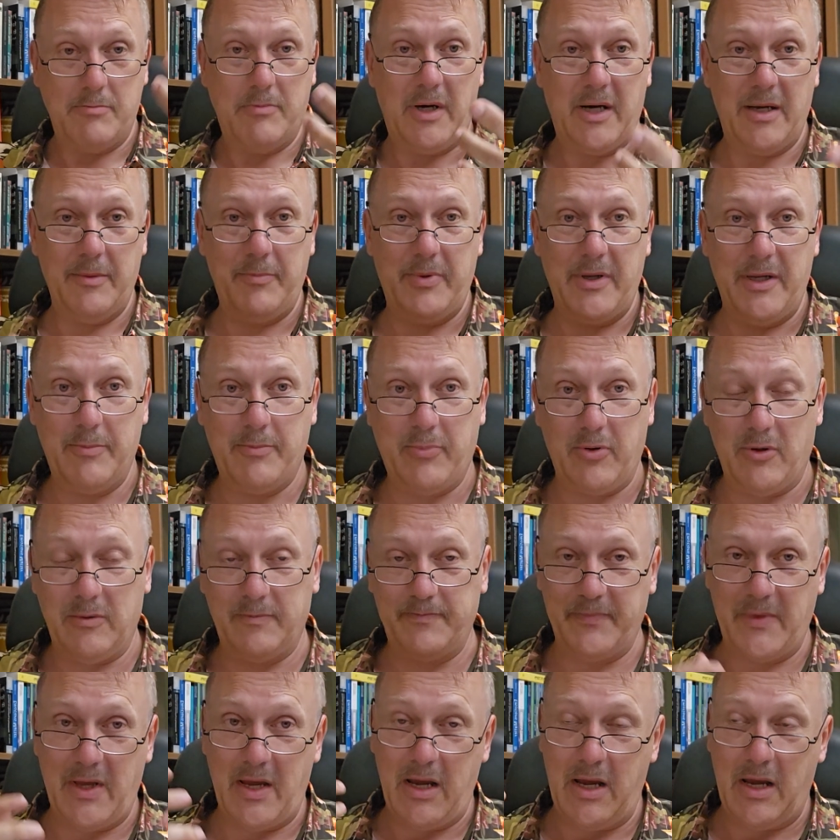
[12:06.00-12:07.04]
my
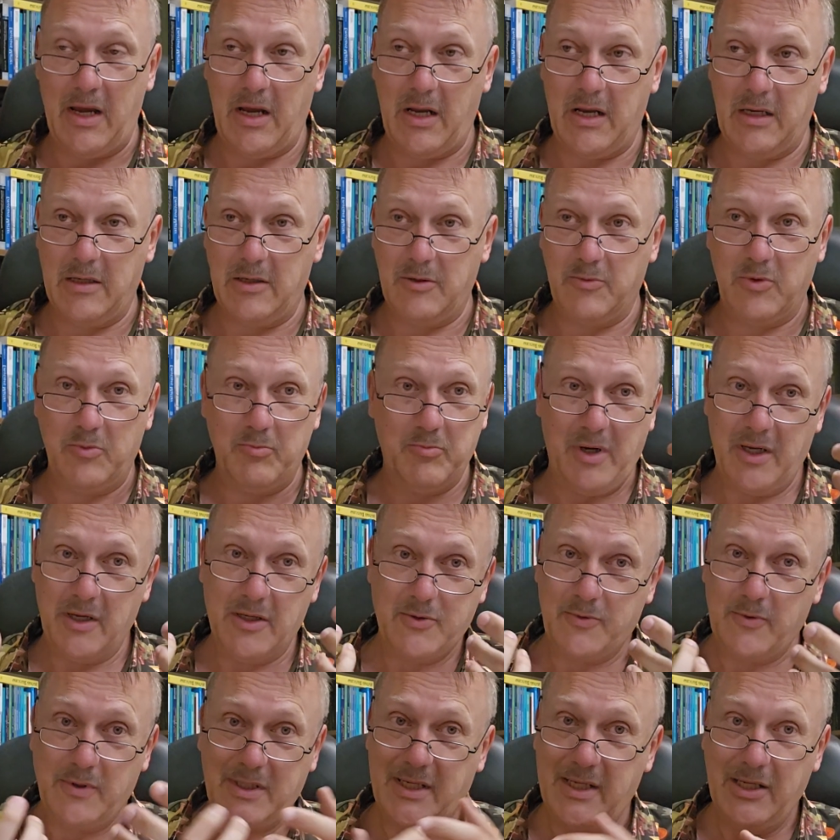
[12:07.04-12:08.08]
people, and might
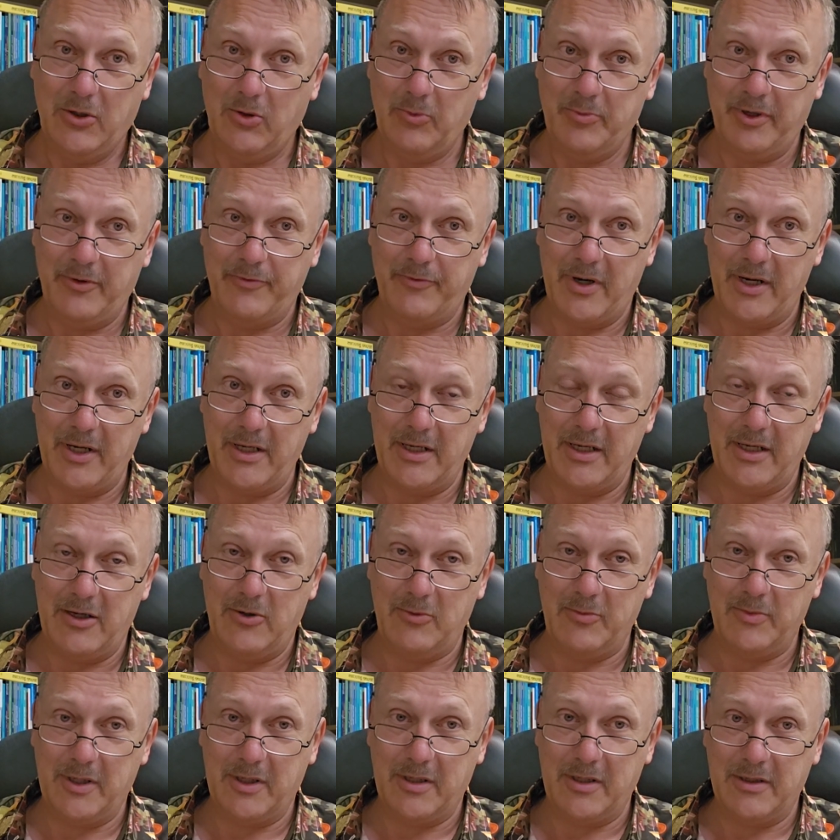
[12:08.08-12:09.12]
as well kill me right
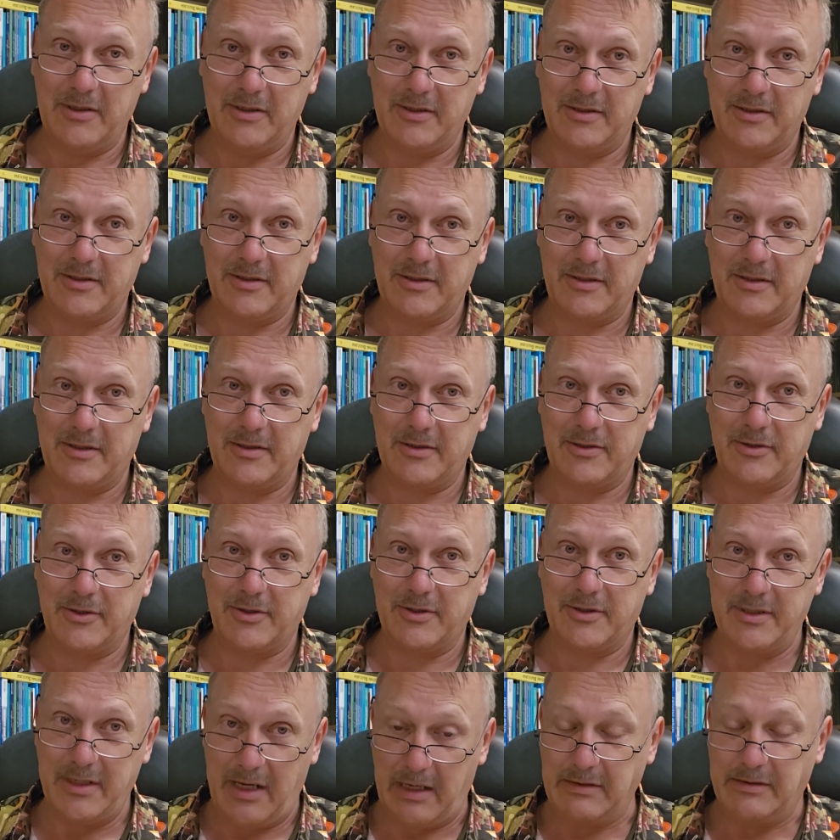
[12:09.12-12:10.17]
now because this is
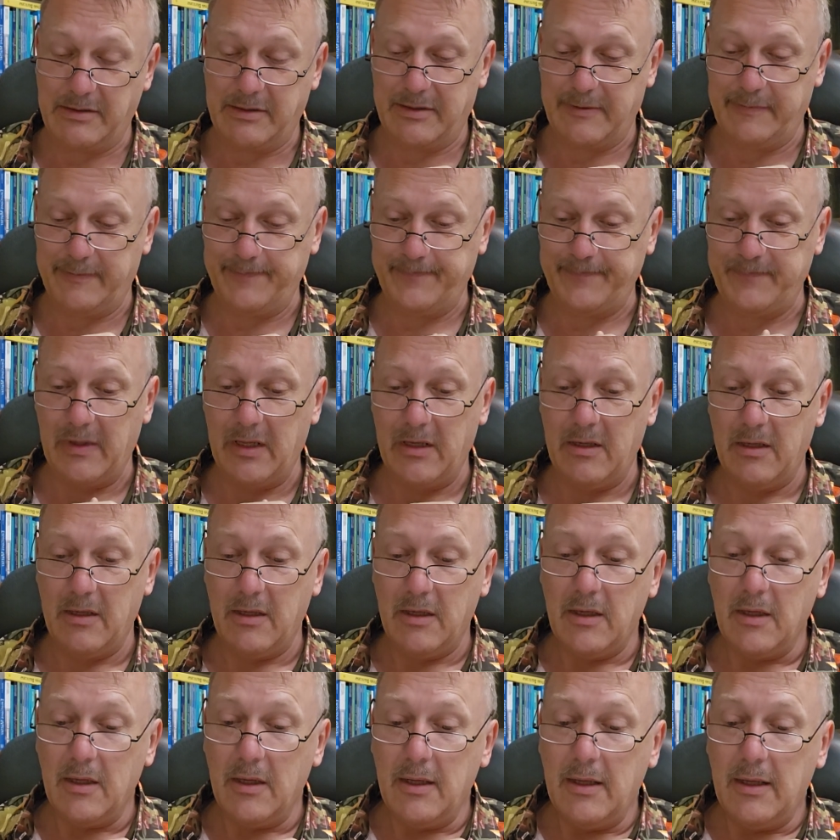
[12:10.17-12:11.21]
just nuts.
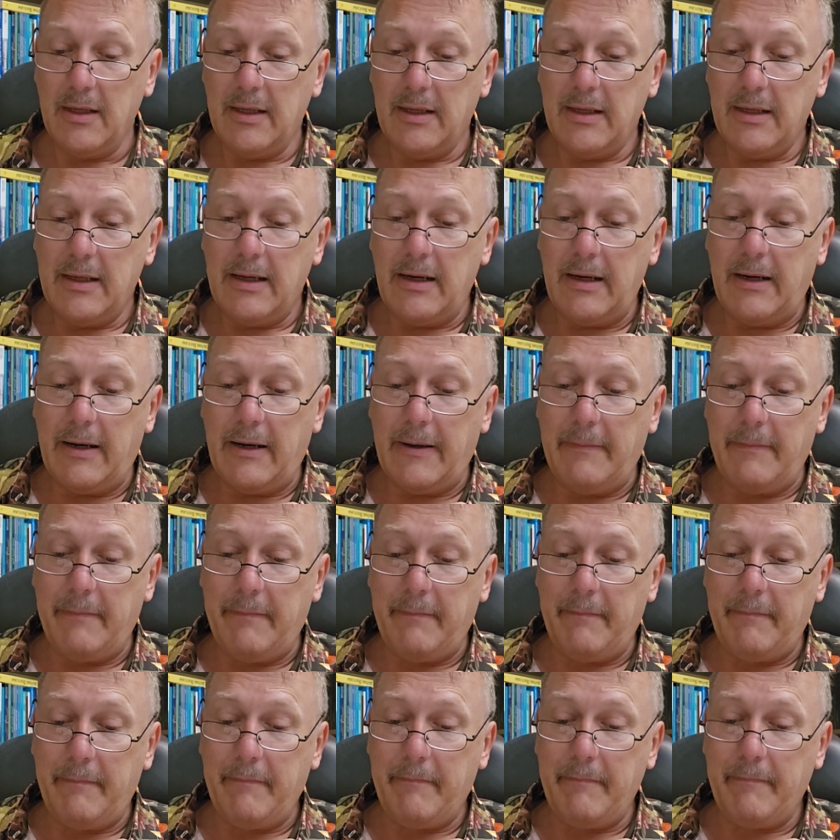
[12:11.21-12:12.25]
Um,
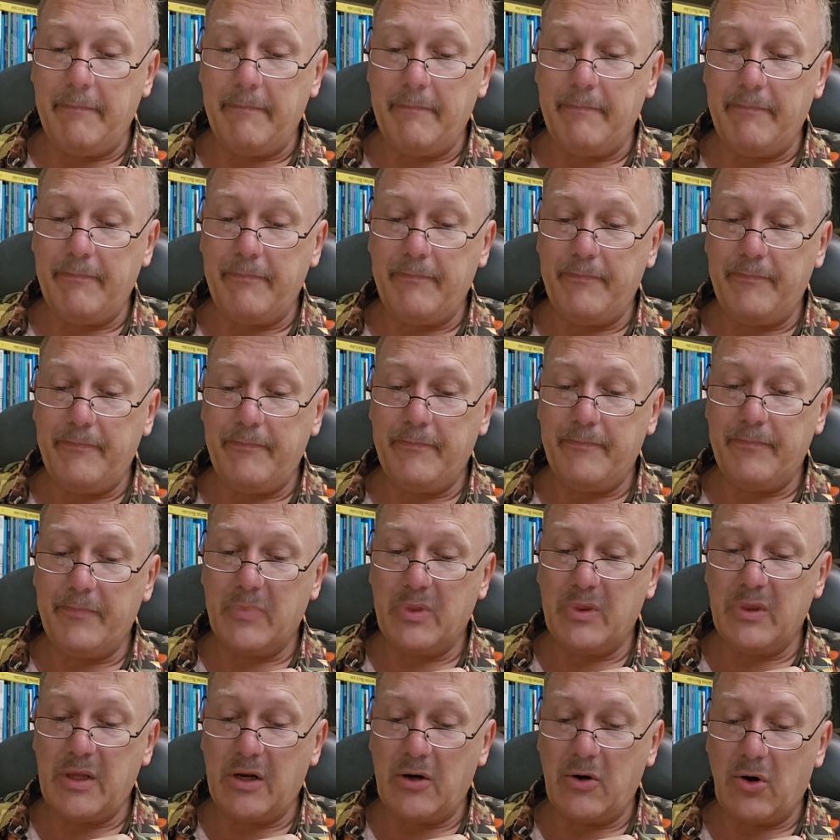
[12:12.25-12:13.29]

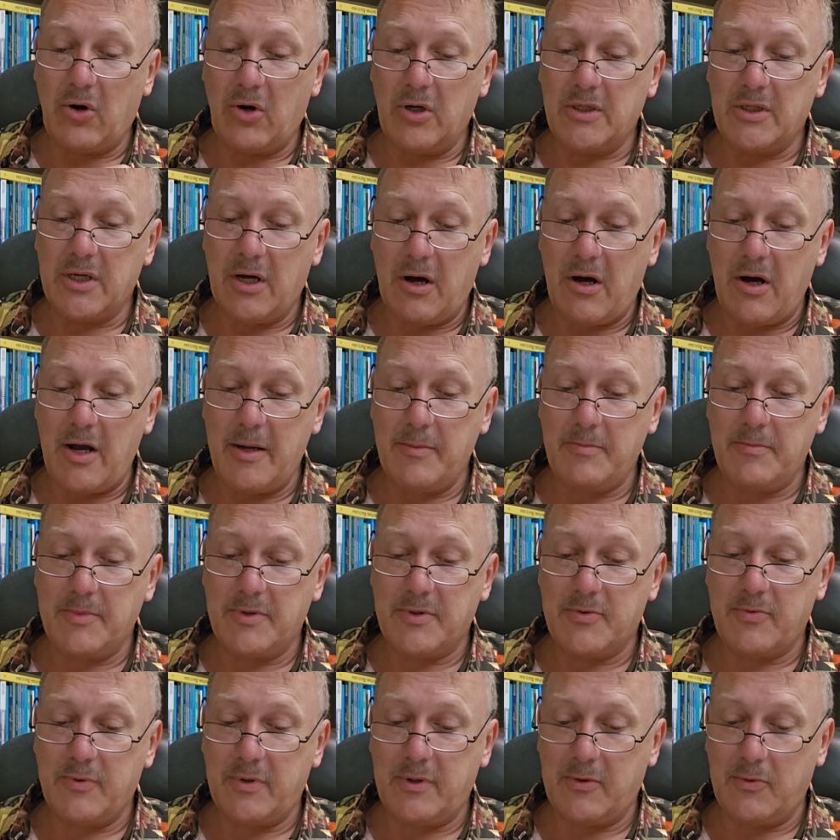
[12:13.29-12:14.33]
there are
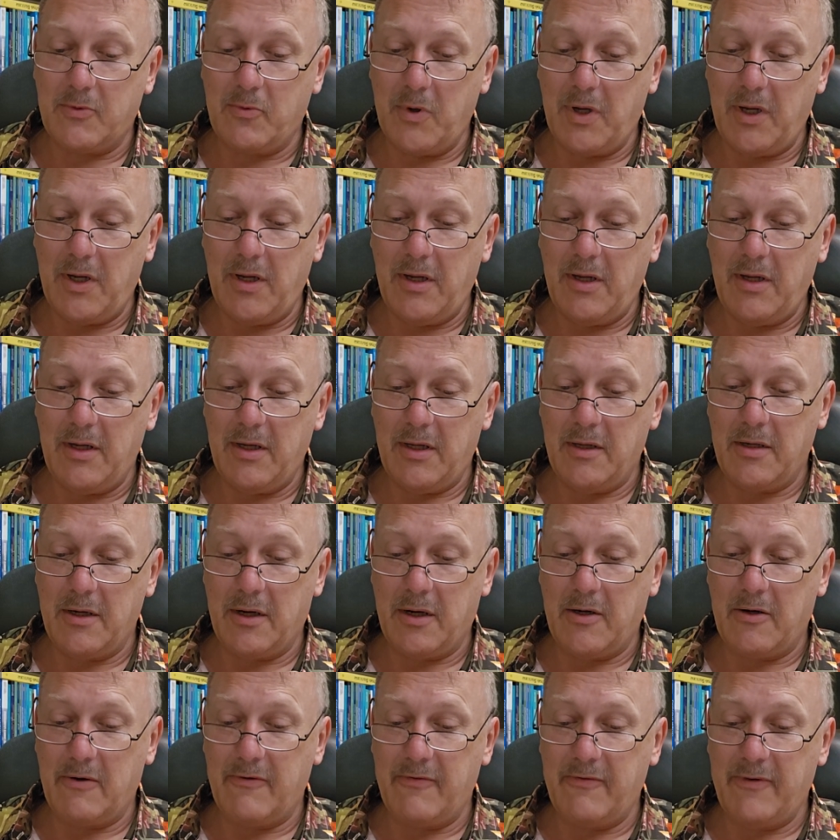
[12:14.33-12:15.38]
times where we in
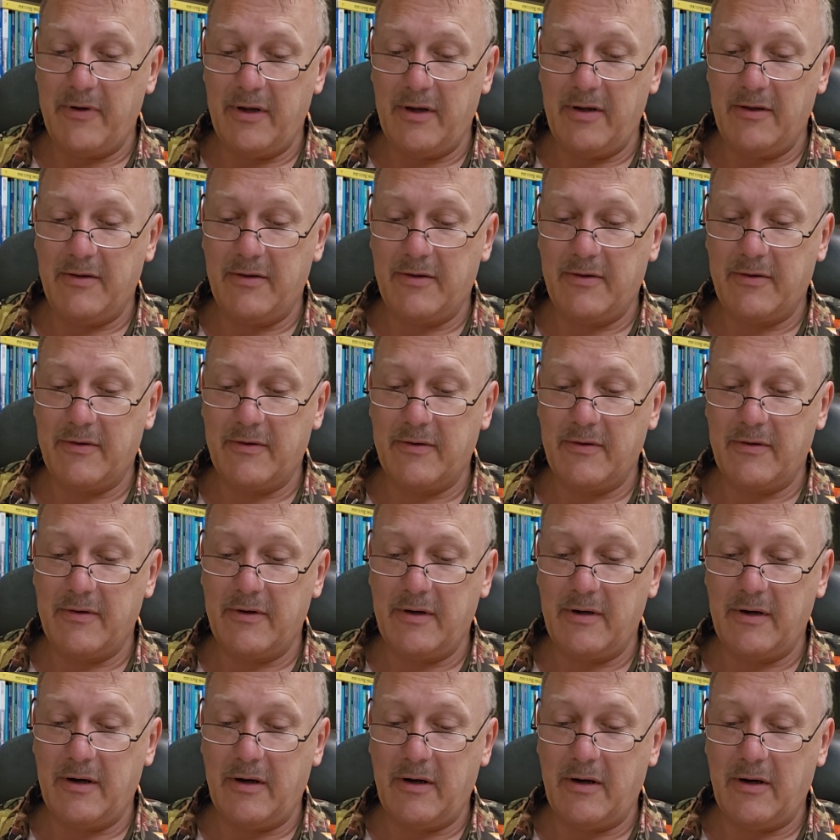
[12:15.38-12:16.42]
our faith
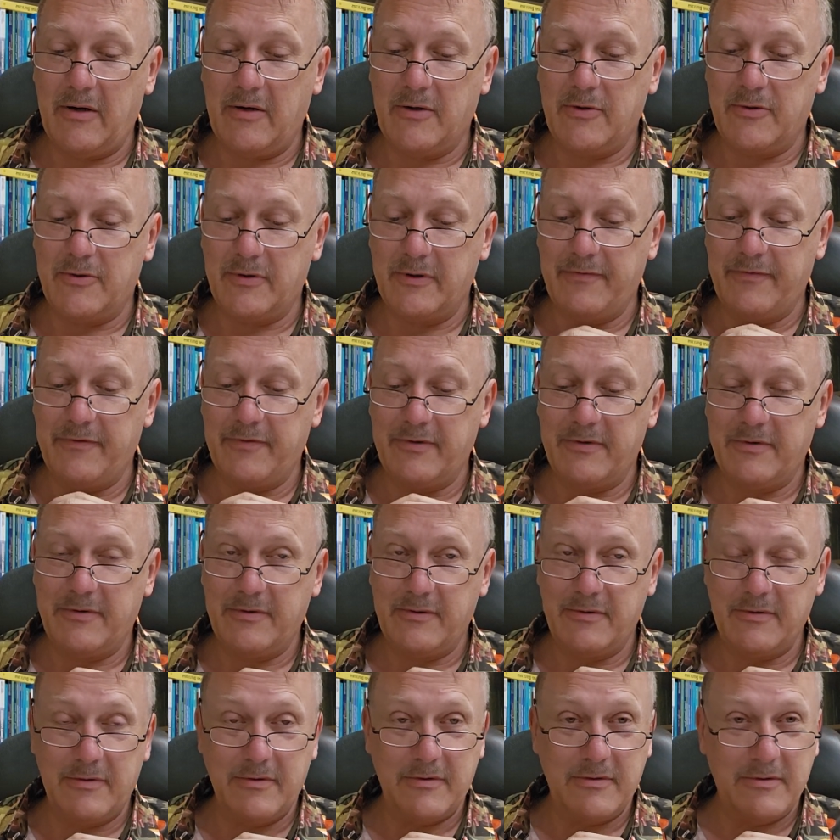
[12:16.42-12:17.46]
are driven
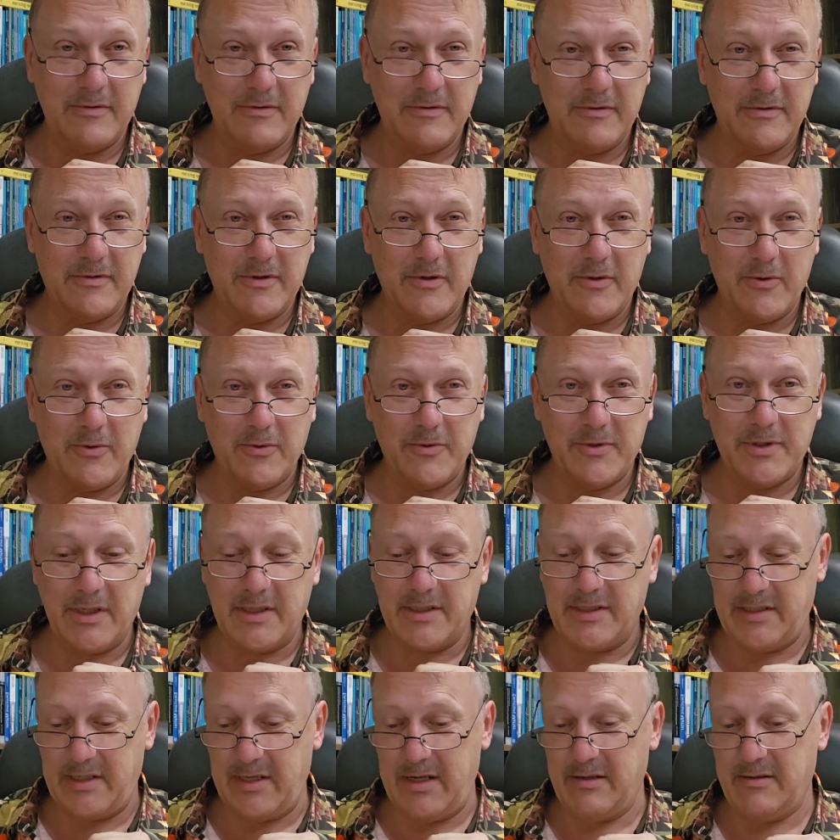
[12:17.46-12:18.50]
to those
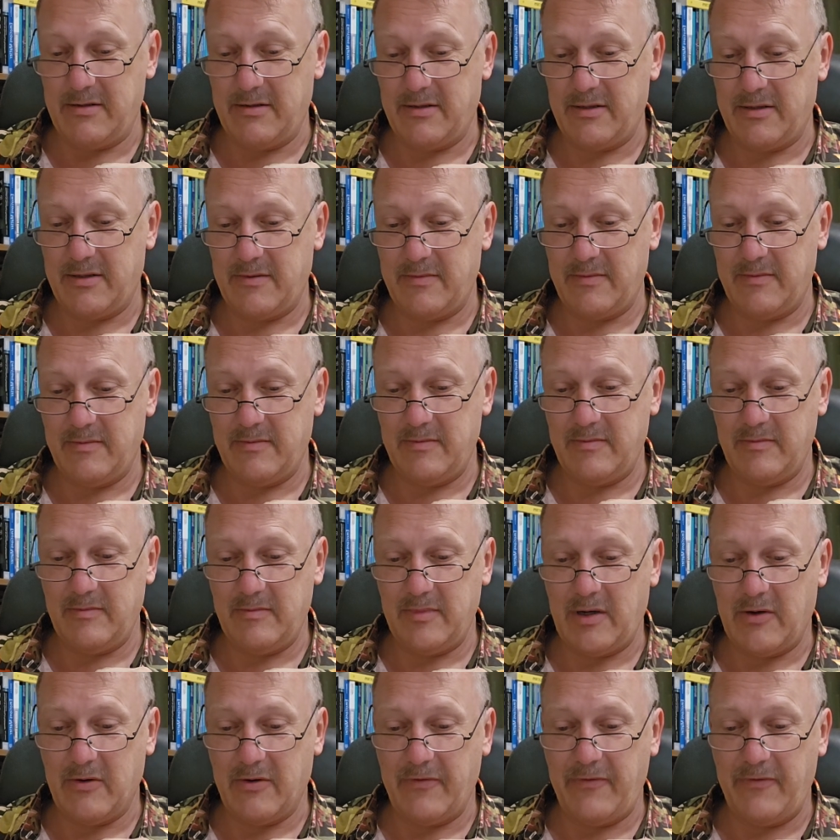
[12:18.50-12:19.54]
extents
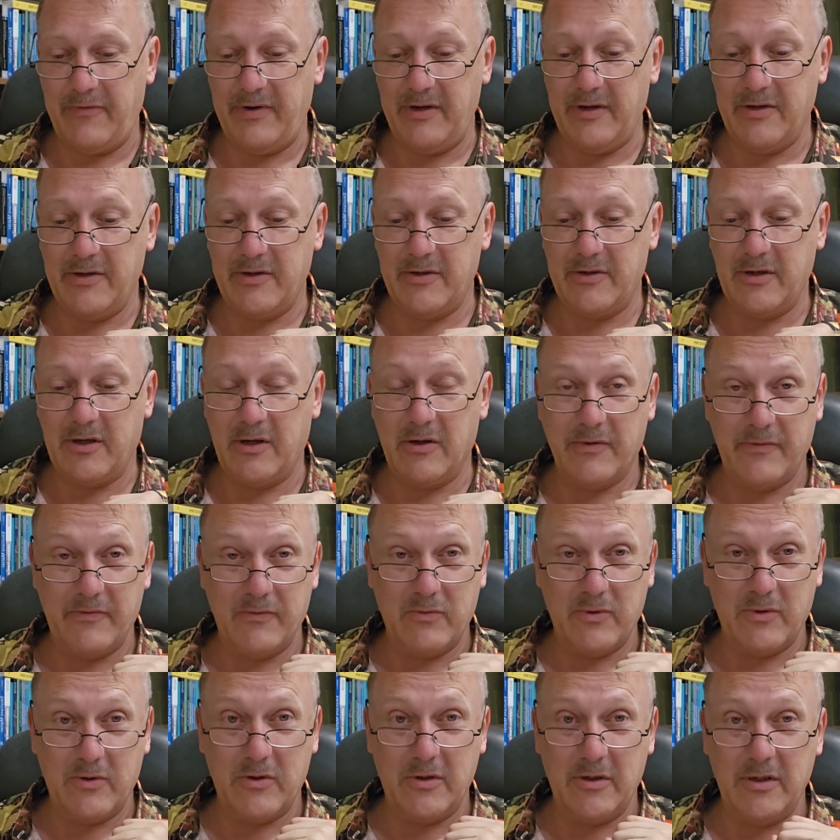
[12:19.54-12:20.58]
out of fear, out of
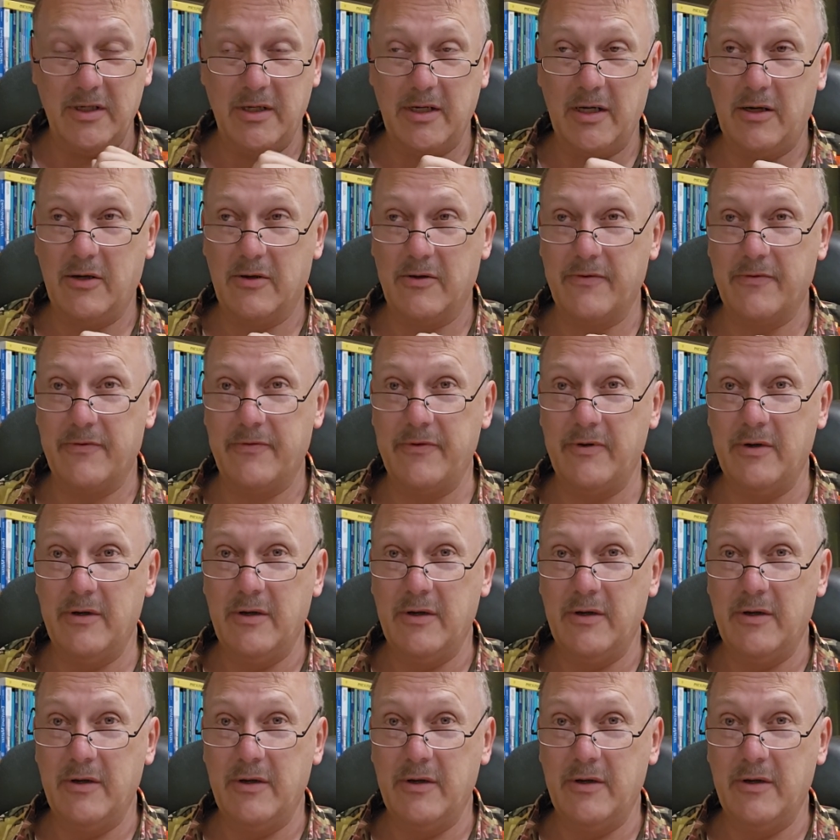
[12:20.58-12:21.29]
worry, out of.